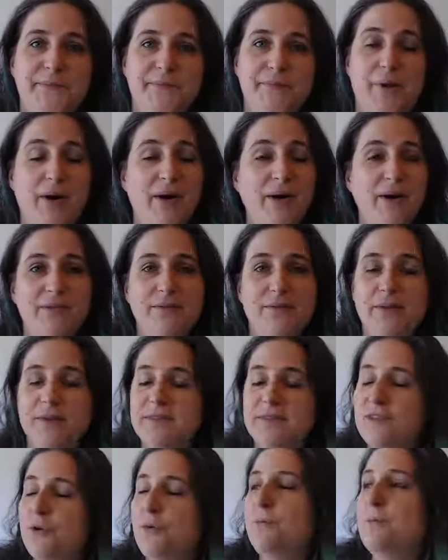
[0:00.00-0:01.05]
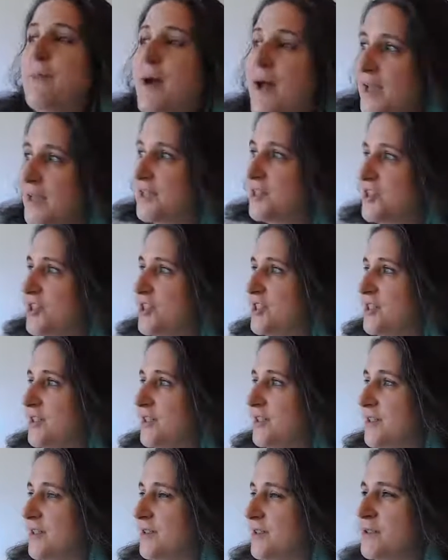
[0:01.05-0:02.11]
Part of so much
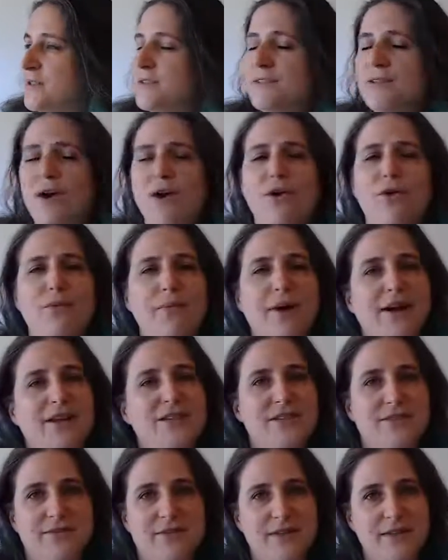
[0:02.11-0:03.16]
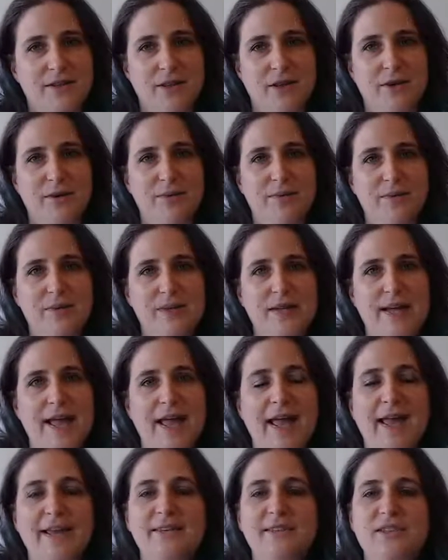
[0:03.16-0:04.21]
of it, though,
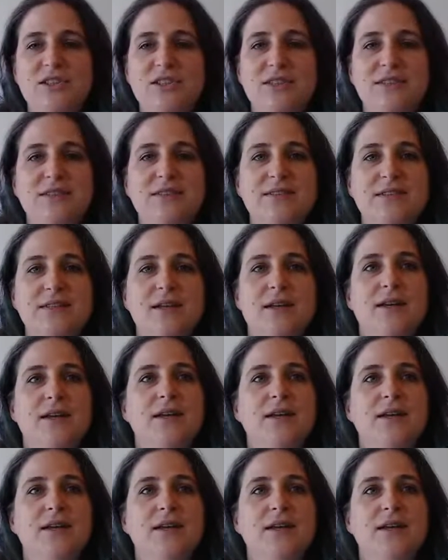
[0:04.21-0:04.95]
is just